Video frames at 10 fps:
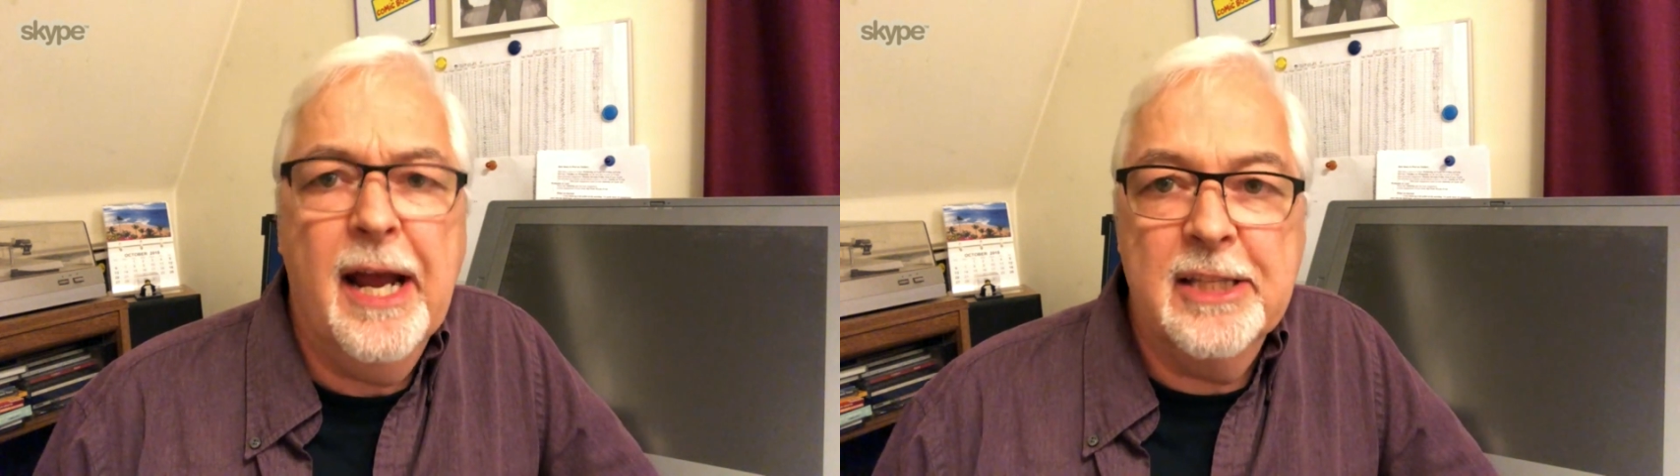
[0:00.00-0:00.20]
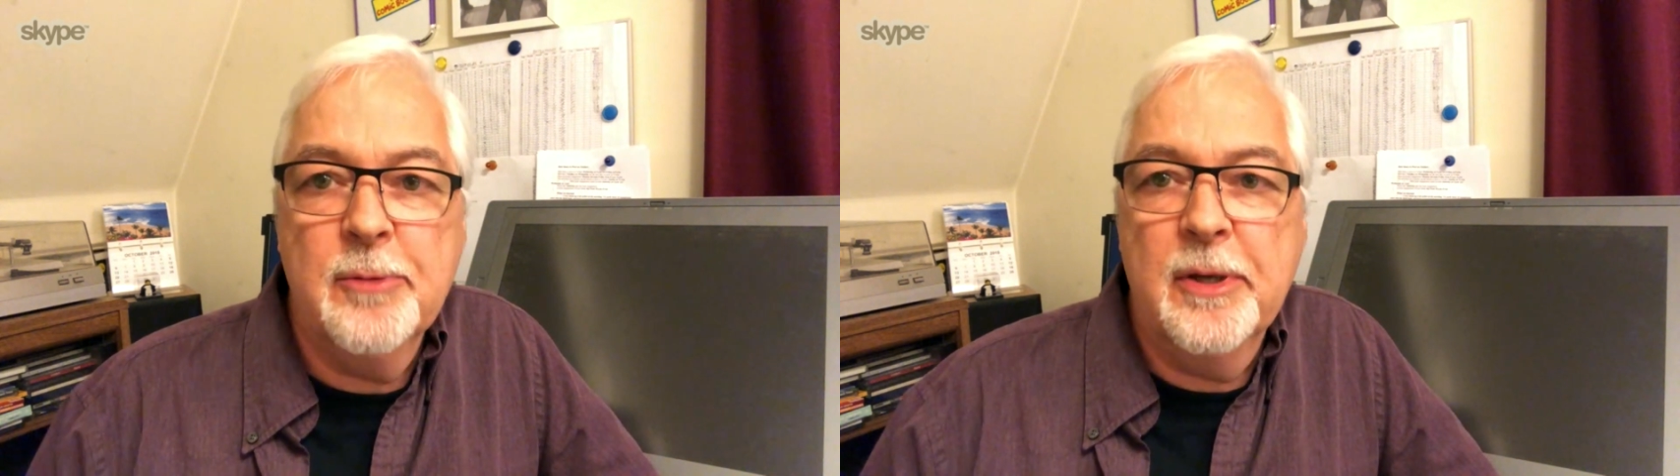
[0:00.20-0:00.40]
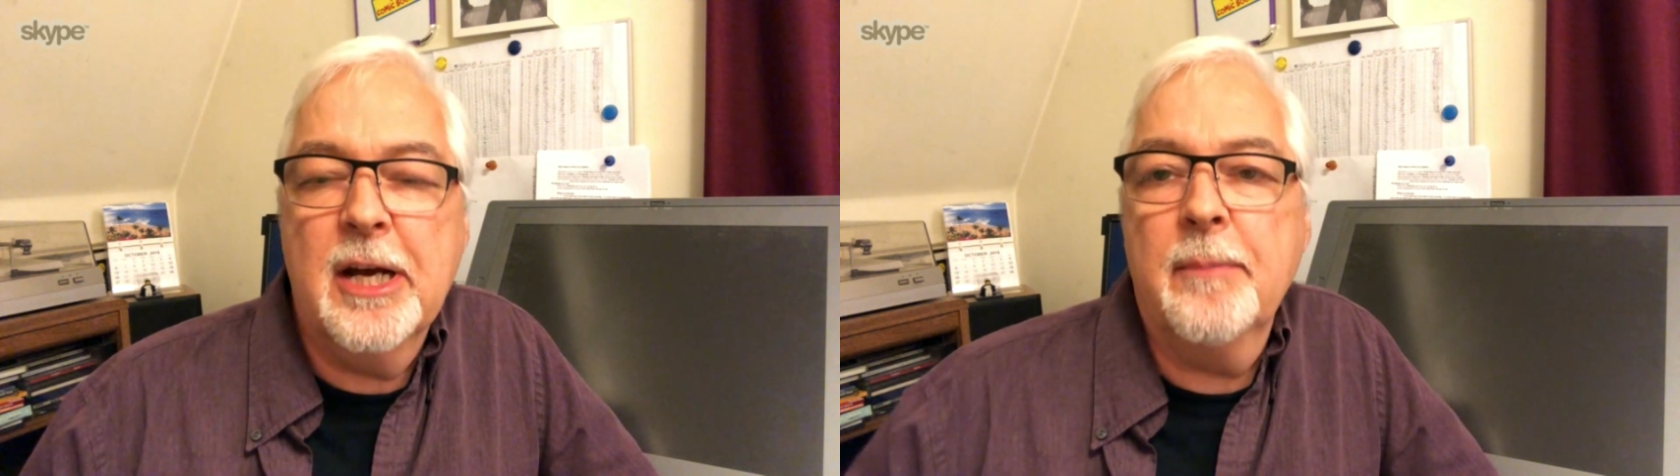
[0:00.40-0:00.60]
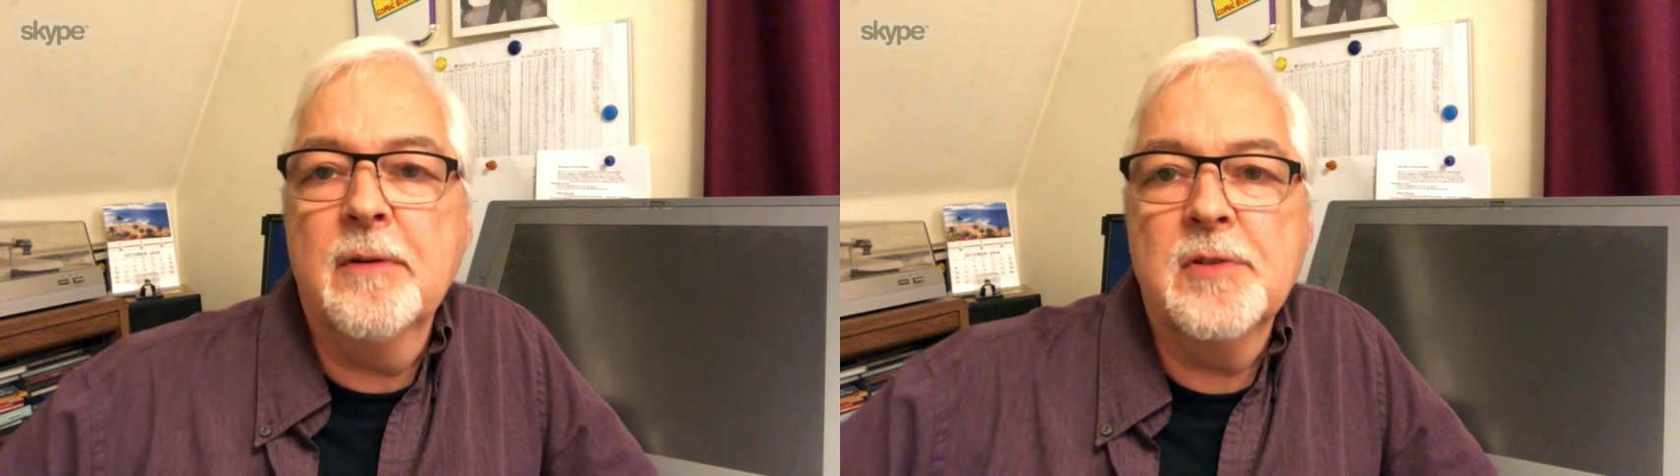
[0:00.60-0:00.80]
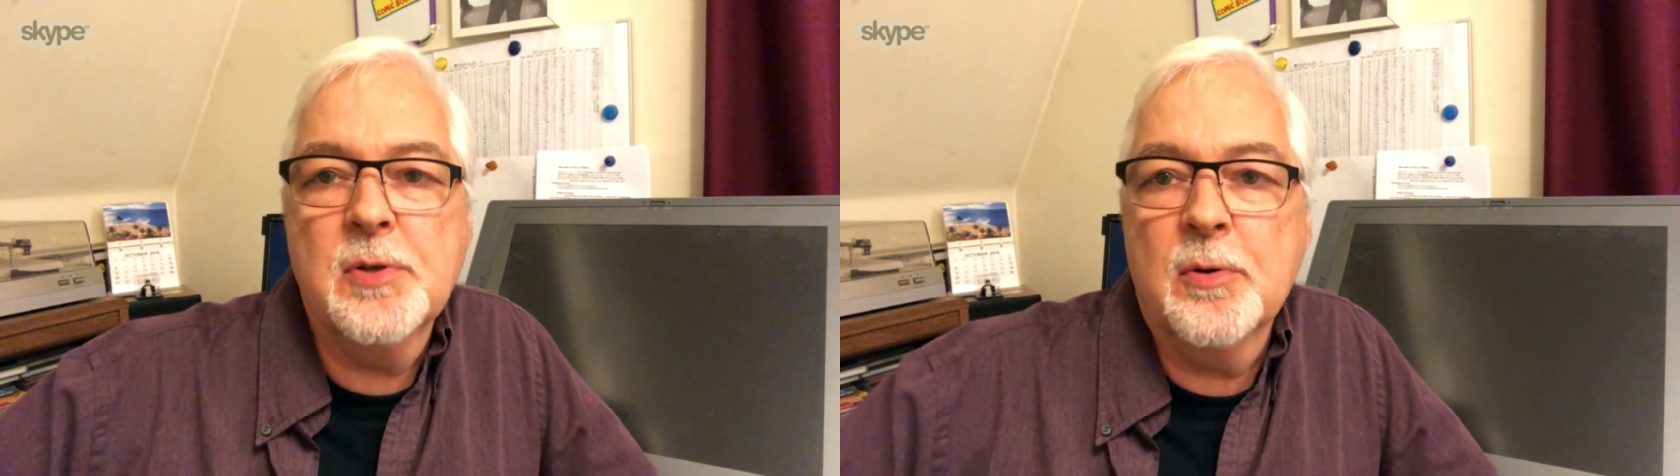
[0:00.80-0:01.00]
and there'll be a
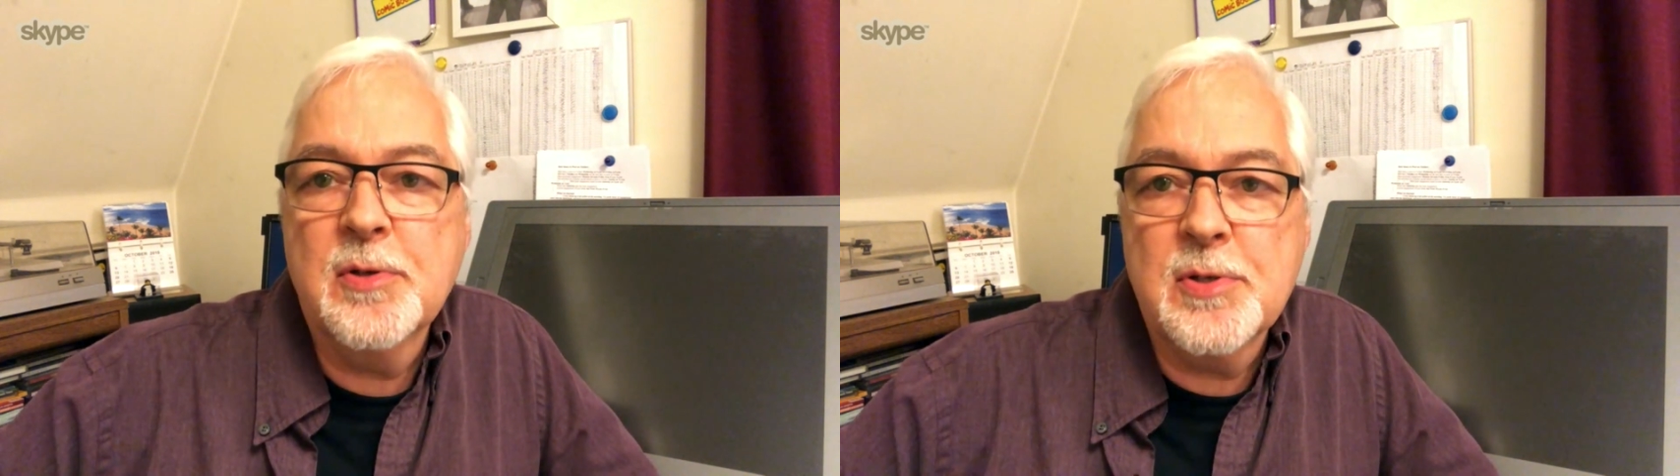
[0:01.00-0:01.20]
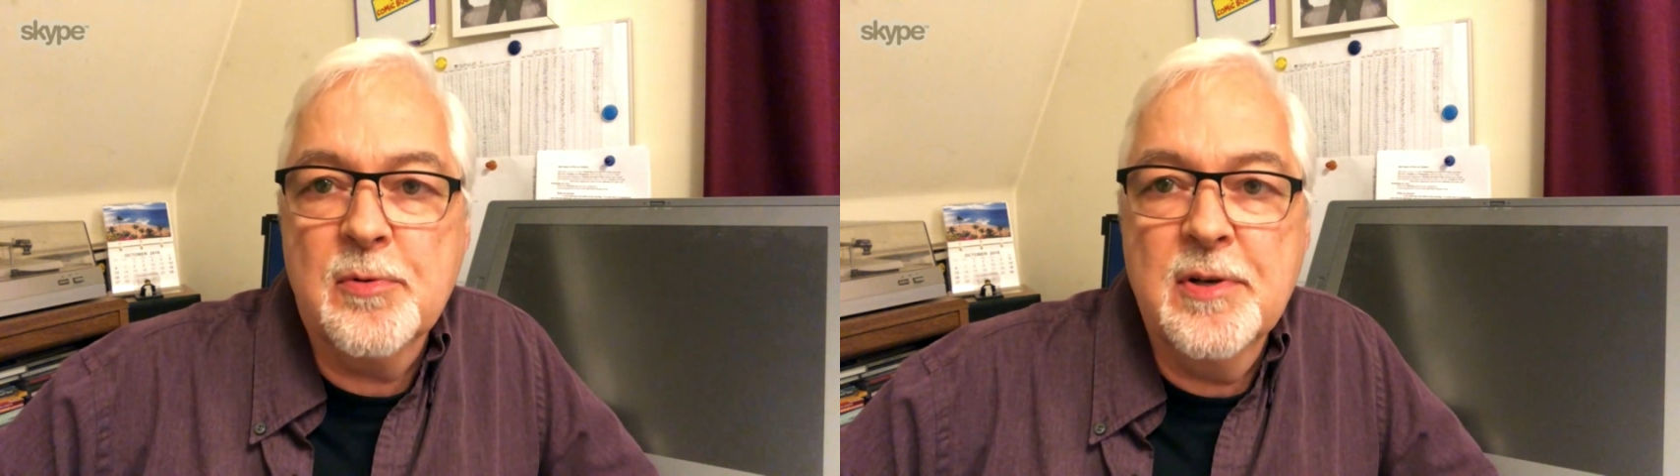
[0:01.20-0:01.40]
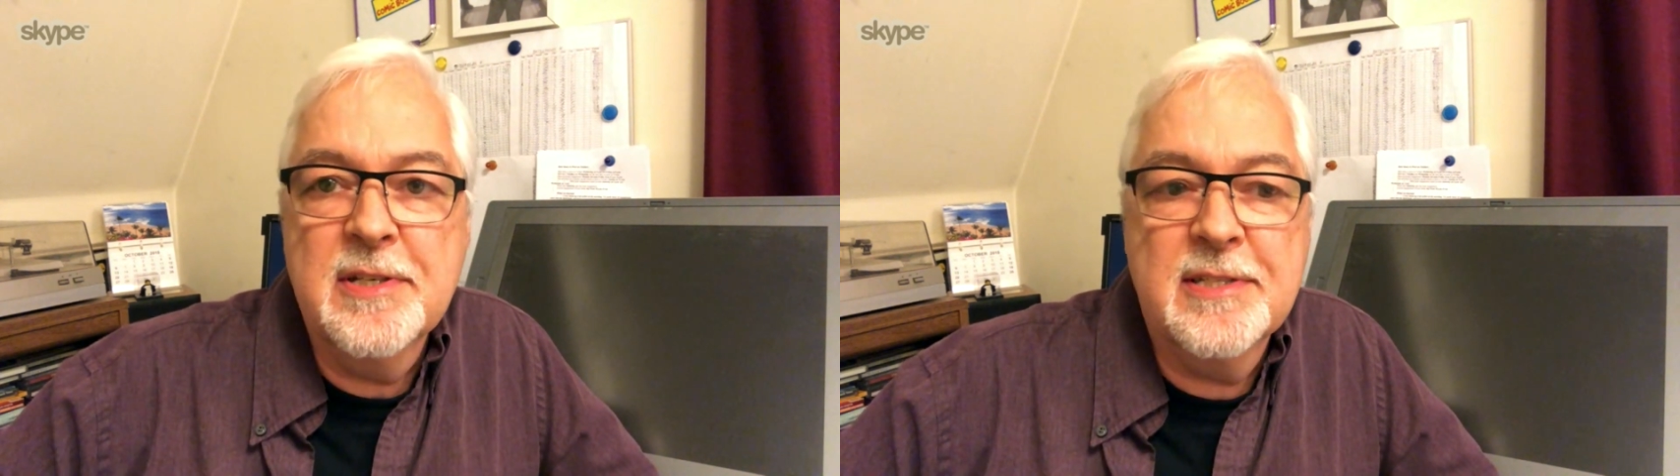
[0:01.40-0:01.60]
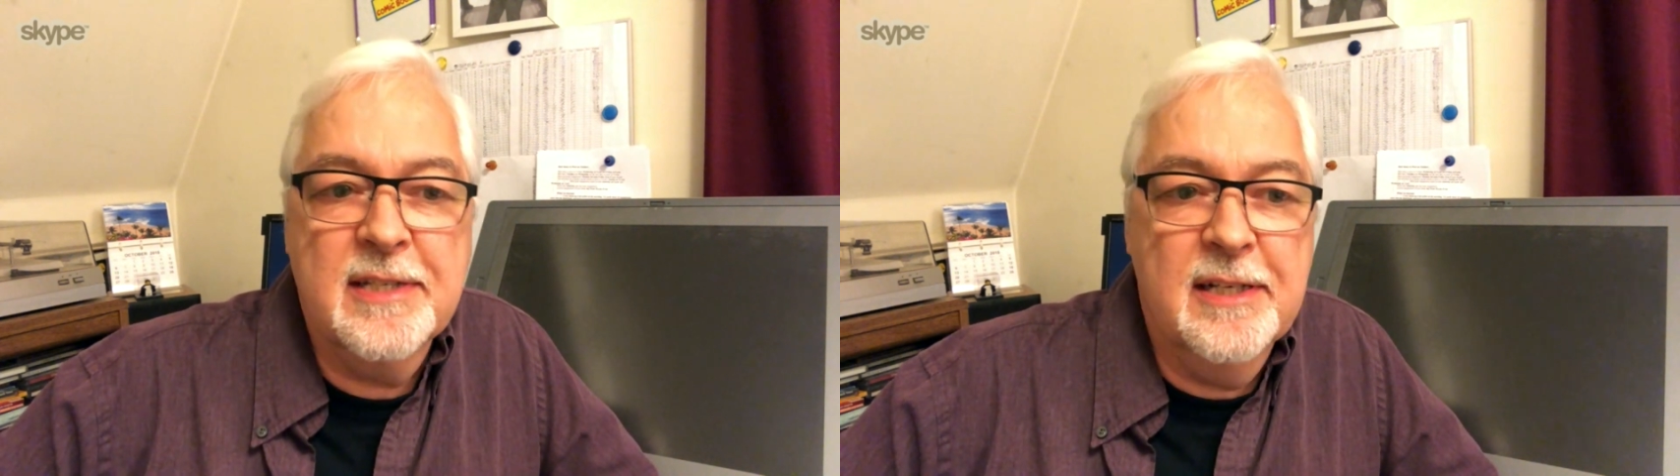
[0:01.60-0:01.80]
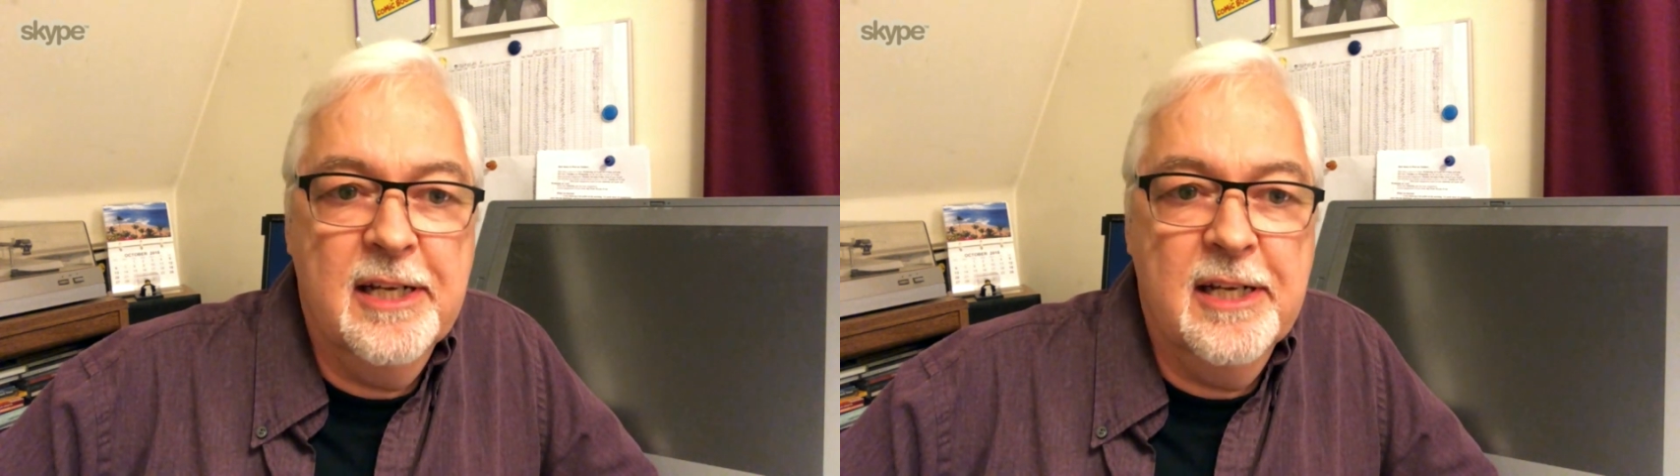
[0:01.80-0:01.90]
couple of shorter stories